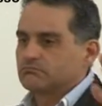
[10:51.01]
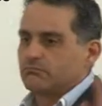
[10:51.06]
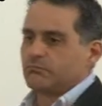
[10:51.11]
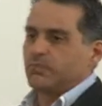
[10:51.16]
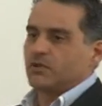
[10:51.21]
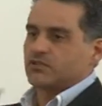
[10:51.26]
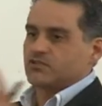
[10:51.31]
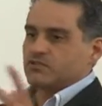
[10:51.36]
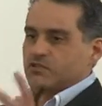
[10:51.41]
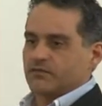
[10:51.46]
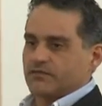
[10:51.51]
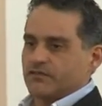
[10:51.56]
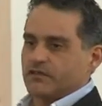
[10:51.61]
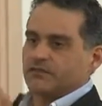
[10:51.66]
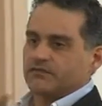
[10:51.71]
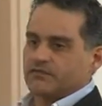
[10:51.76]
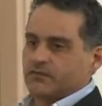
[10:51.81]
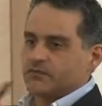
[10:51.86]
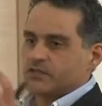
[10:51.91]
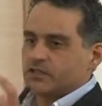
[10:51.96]
bunch of
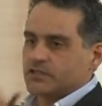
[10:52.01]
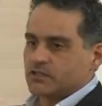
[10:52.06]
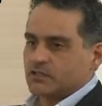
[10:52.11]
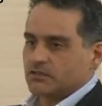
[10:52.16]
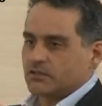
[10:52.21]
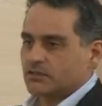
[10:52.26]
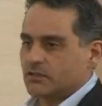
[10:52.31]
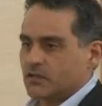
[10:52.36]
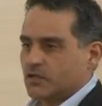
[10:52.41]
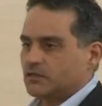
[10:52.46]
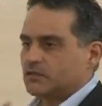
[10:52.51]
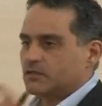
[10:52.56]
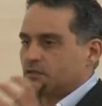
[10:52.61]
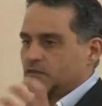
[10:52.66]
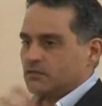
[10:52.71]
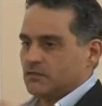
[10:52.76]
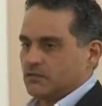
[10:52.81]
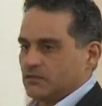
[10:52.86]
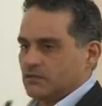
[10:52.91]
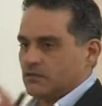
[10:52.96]
information, the
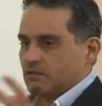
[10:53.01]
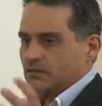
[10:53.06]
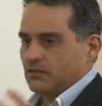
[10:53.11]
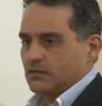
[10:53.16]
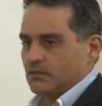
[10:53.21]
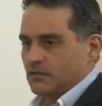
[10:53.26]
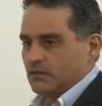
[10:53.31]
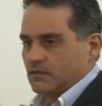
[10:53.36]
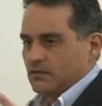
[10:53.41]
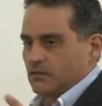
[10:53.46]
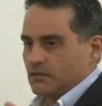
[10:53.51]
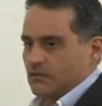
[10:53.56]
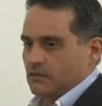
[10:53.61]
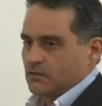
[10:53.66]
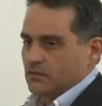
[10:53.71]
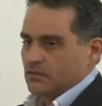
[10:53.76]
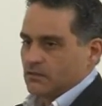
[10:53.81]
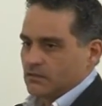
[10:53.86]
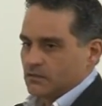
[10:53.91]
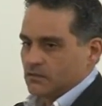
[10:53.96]
content.
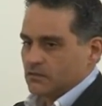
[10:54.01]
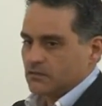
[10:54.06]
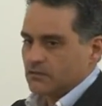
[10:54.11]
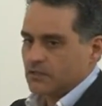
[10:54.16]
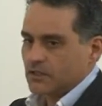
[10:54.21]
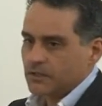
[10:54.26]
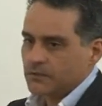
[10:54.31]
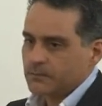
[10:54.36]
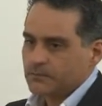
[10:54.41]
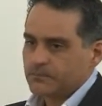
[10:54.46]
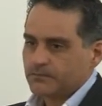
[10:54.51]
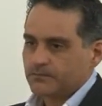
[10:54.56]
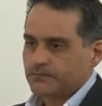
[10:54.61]
Okay?